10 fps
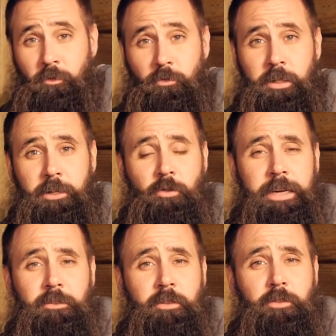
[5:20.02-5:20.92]
Really
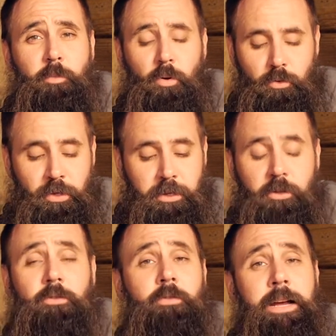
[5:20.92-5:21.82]
grants these poles
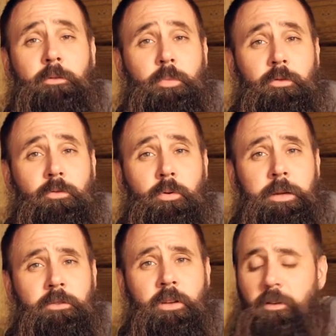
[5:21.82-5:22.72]
year-round
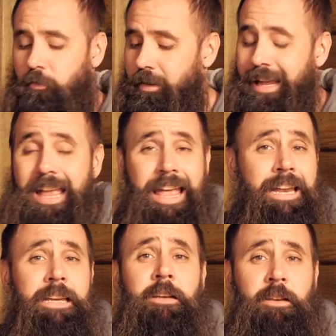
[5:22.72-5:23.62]
performance for
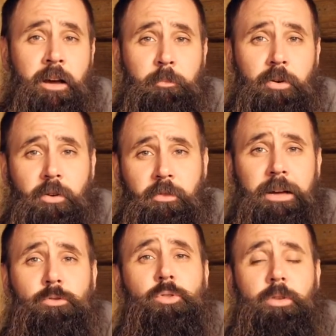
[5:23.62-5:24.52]
any number of
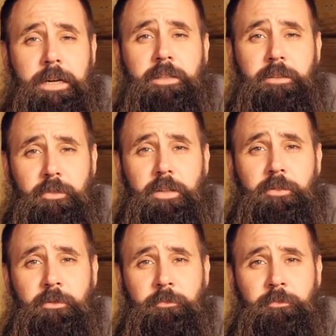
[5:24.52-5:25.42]
outdoor
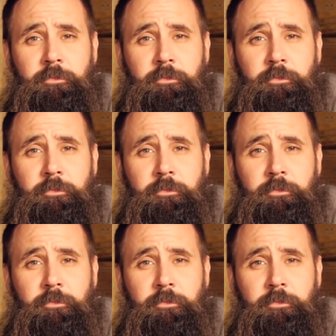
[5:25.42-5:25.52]
activities.